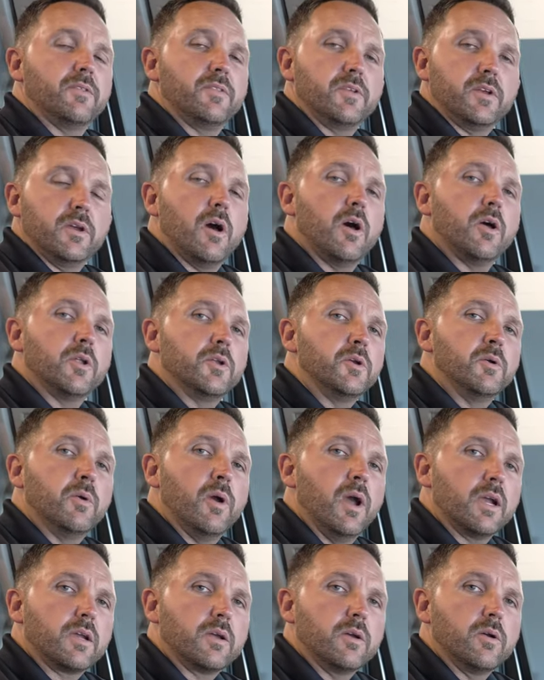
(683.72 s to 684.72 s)
of the all-new
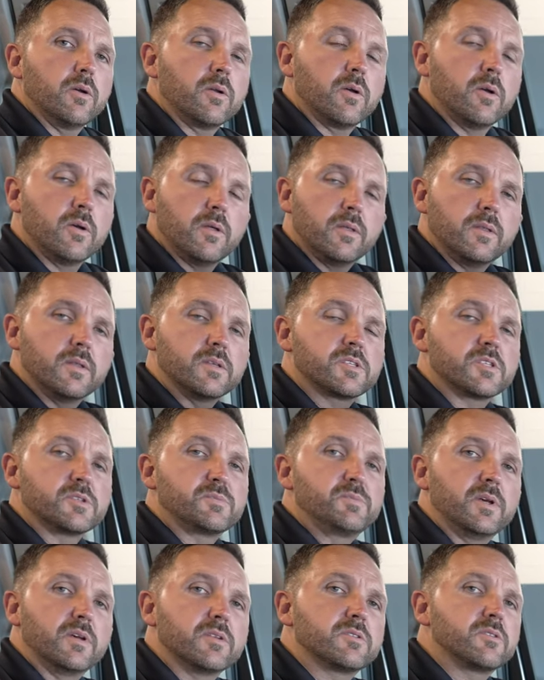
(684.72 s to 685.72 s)
Ekko, this is
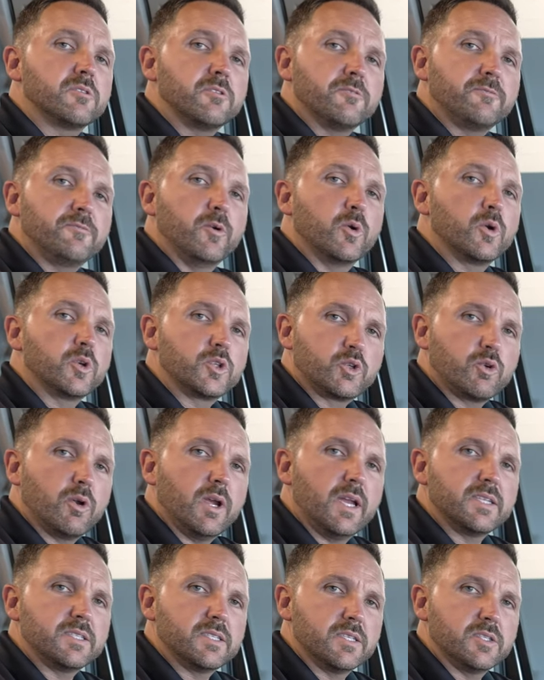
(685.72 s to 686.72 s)
built on the Ford
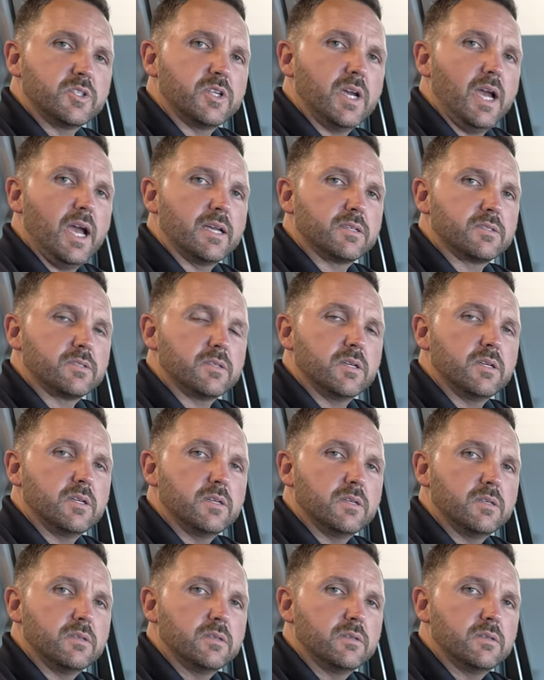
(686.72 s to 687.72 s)
Transit chassis,
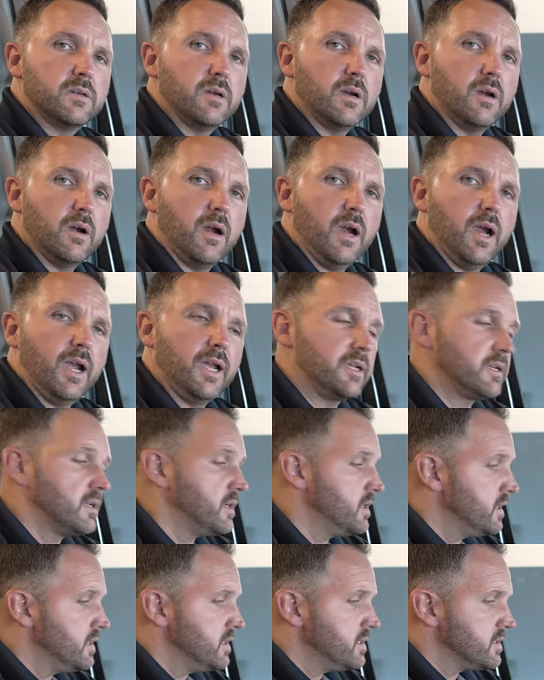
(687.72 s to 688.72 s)
all right?
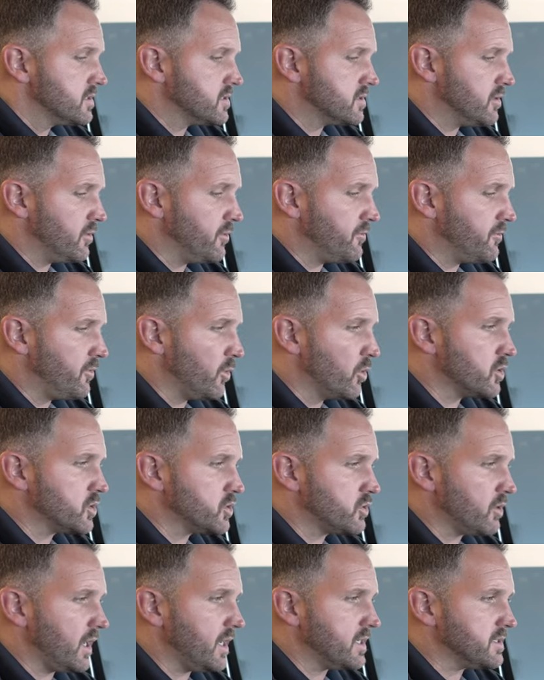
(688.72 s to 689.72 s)
So Ford
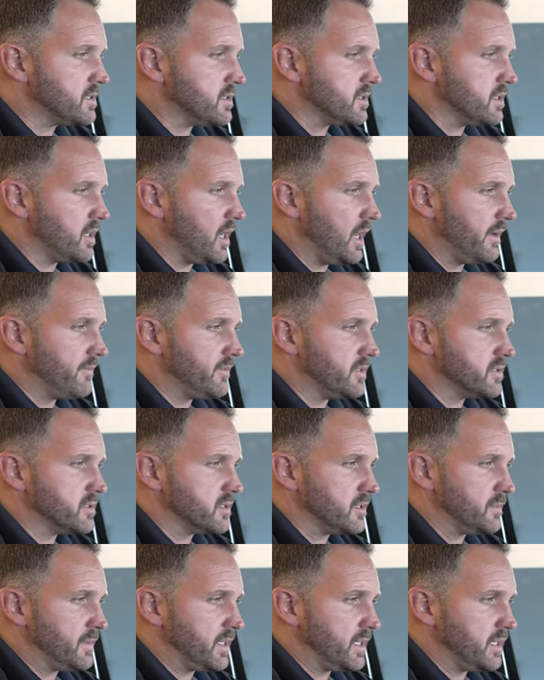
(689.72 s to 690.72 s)
Transit
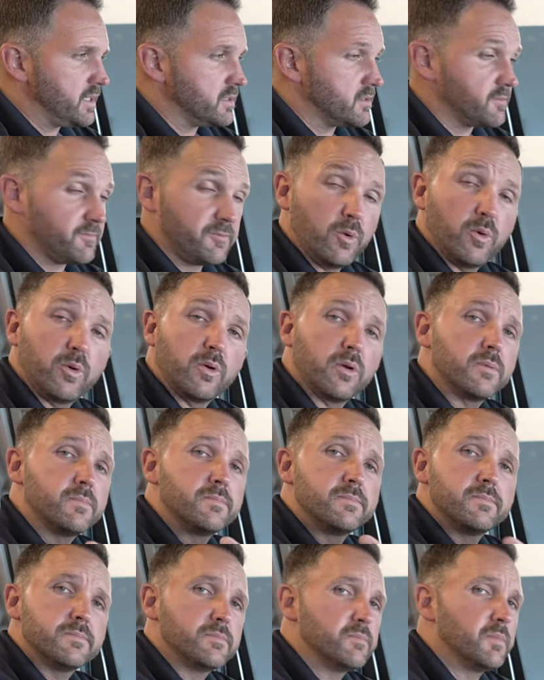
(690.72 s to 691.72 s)
obviously means Ford,
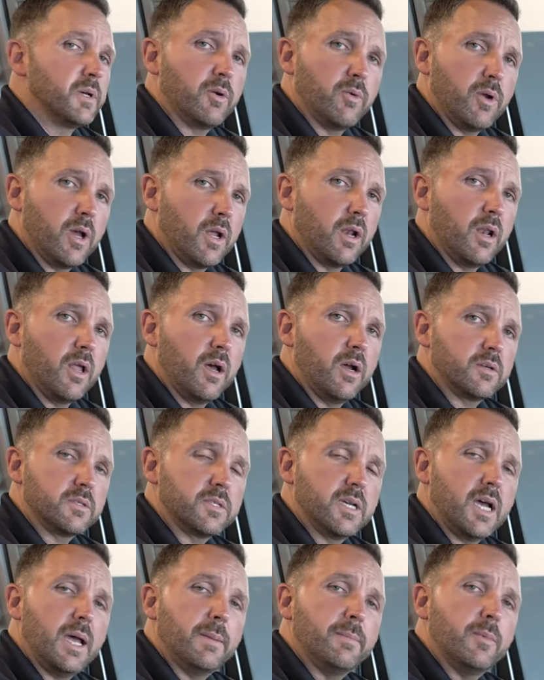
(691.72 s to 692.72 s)
been around a long
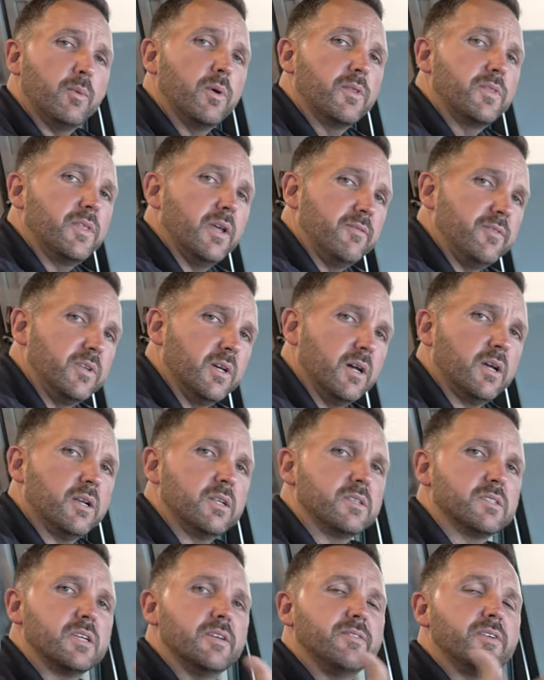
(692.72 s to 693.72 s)
time, but what they've done
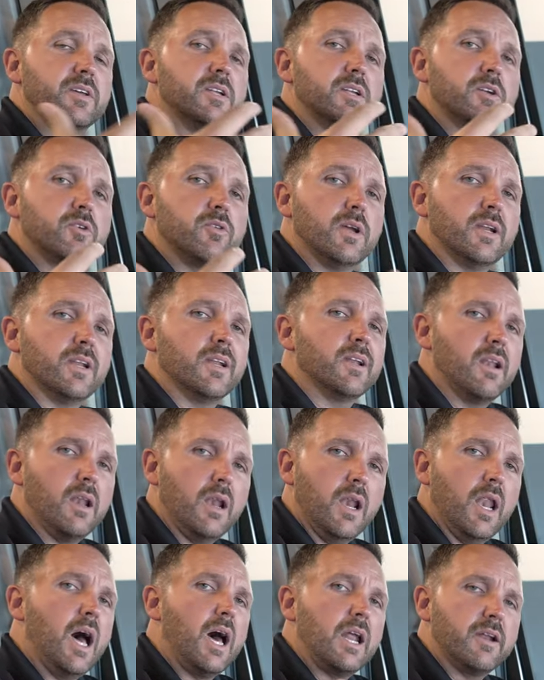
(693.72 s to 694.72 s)
is they've integrated a
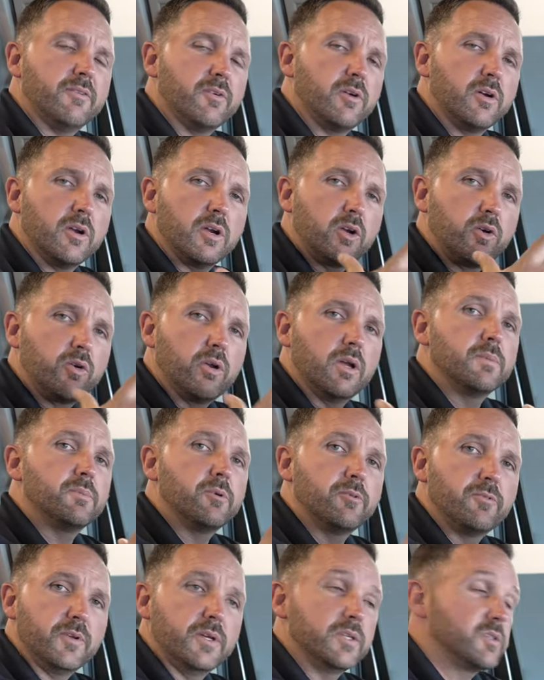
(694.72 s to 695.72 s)
lot of our
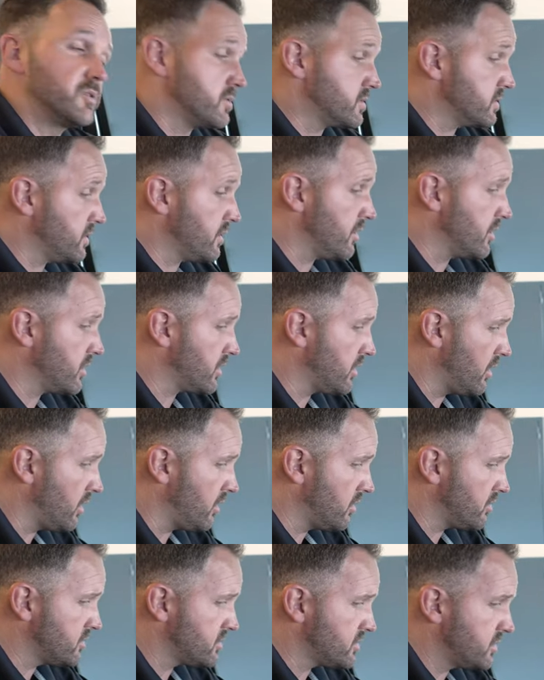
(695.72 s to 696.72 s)
incredible features on our
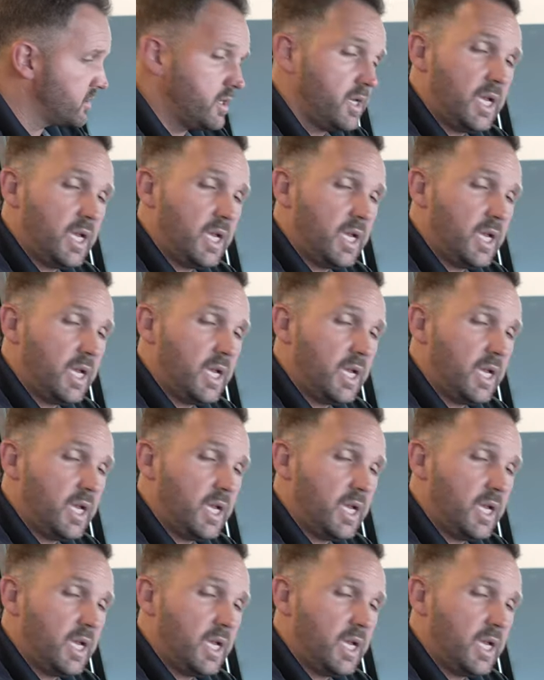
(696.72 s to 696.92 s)
cars